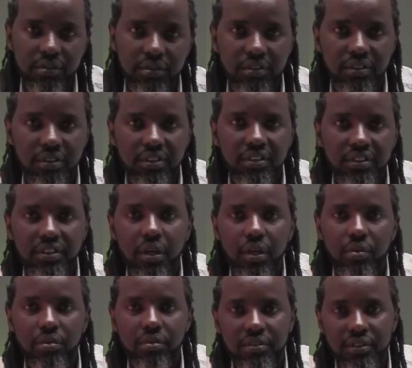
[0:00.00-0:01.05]
So,
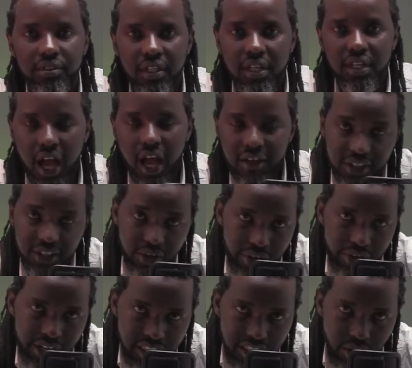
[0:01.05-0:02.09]
having no any other
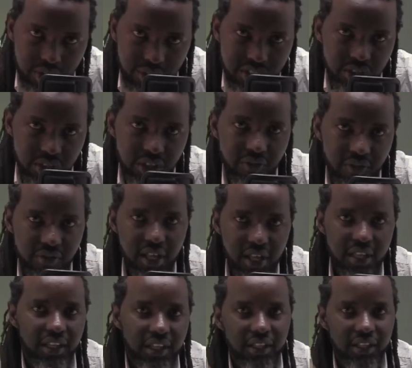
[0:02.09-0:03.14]
question, thank you
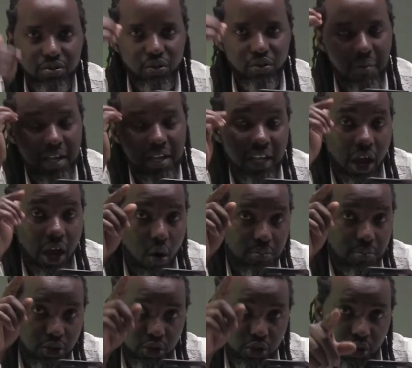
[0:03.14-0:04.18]
so much. I hope you
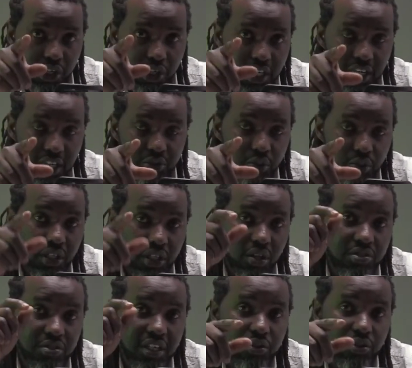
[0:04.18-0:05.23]
tune in next week, because next
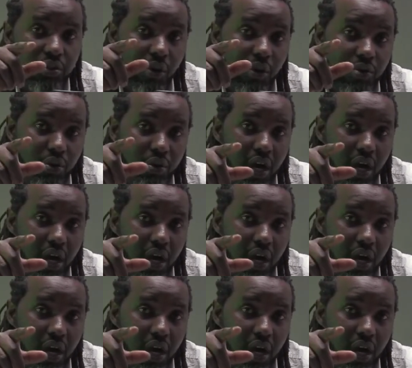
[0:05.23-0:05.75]
week I want to have